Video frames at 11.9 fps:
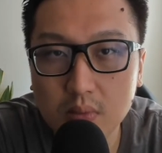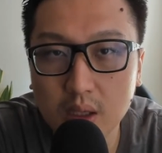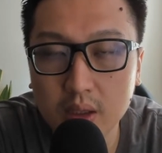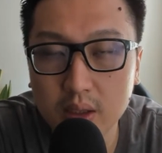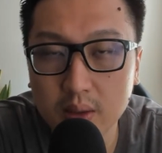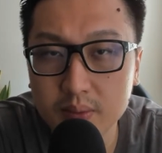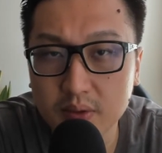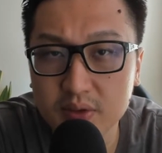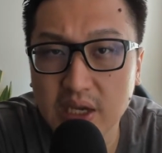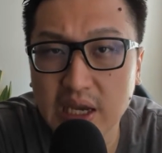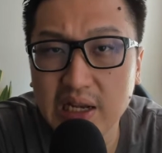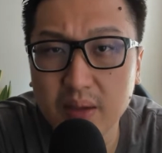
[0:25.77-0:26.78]
in terms of
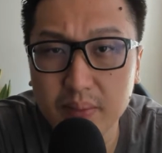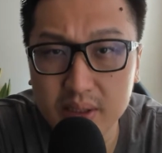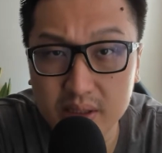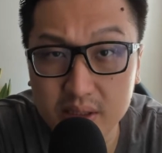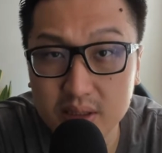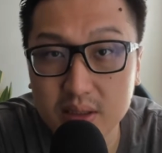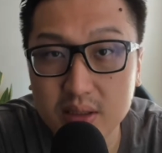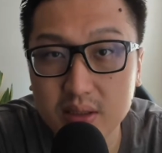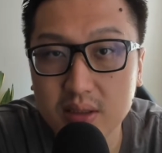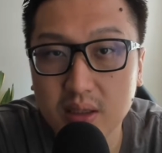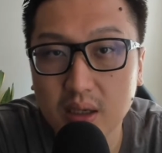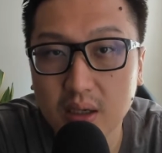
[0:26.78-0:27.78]
scaling
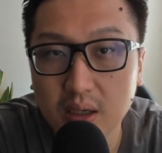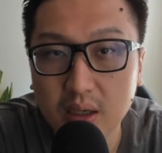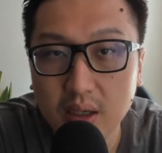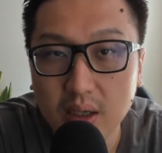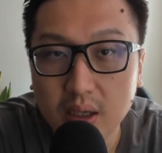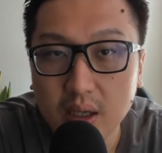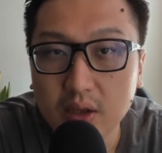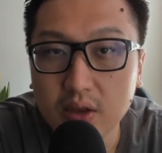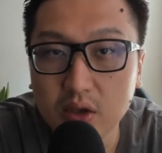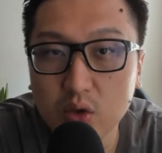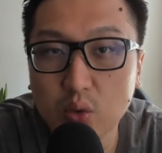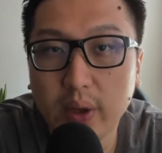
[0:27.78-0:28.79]
businesses,
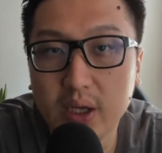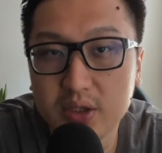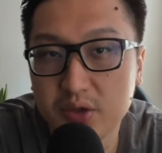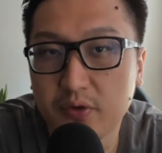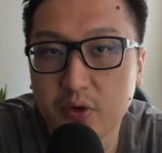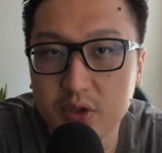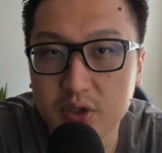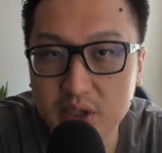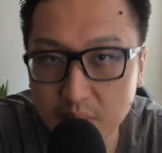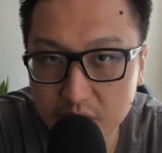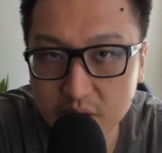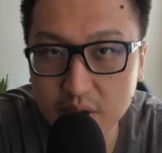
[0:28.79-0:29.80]
new ways of
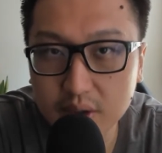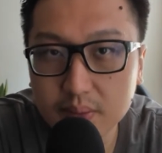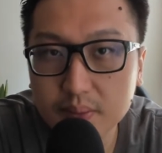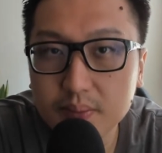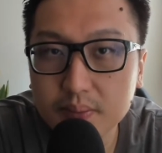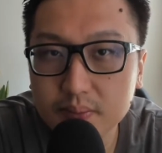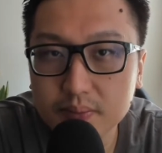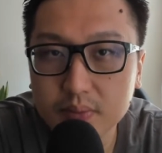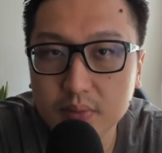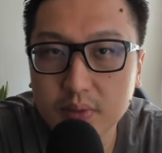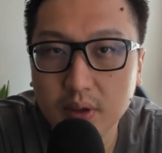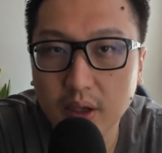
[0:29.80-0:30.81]
consumption.
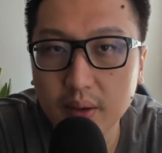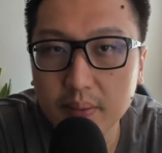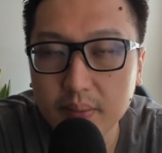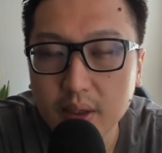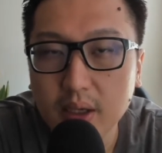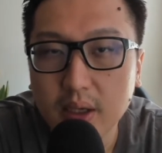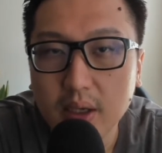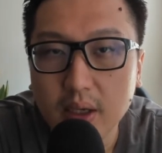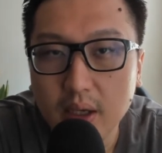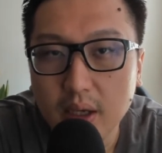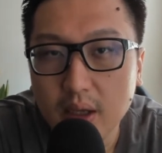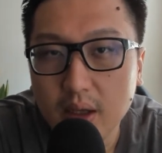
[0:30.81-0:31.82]
Yep.
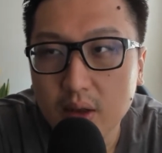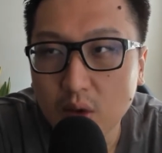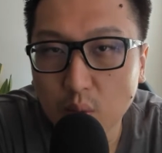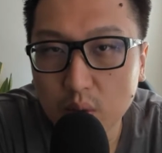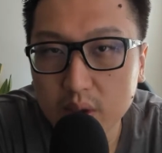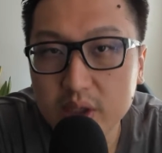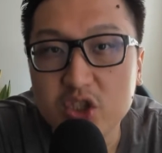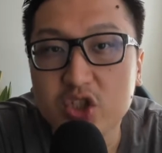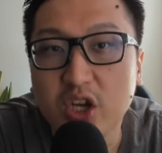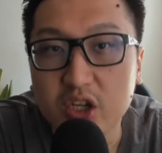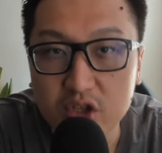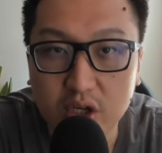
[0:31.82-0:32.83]
The world is
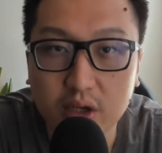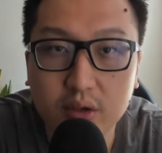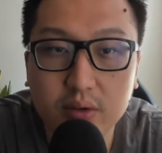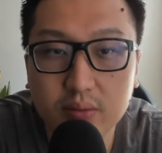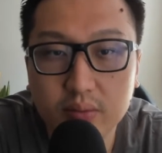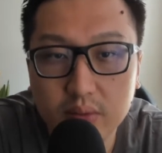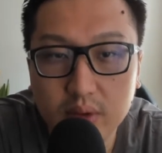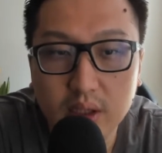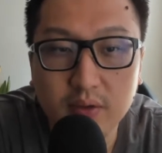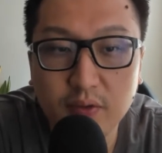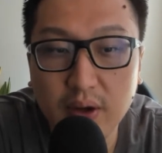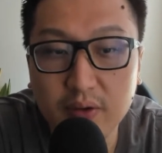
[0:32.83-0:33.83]
changing.
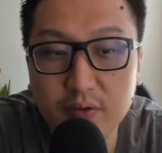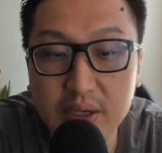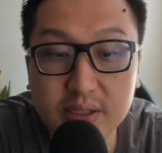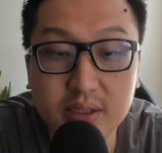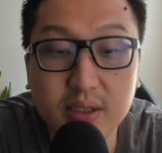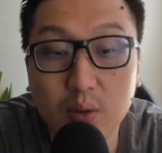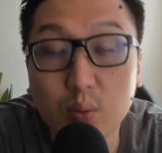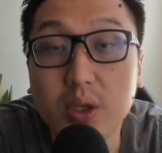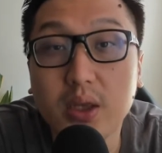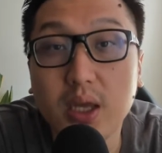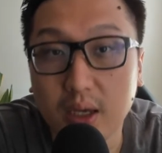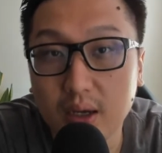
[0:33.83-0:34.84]
In fact, faster than we
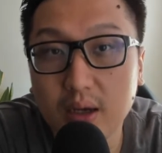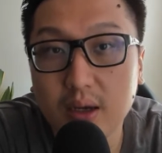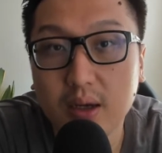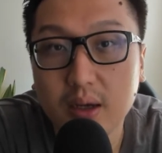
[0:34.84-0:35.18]
think.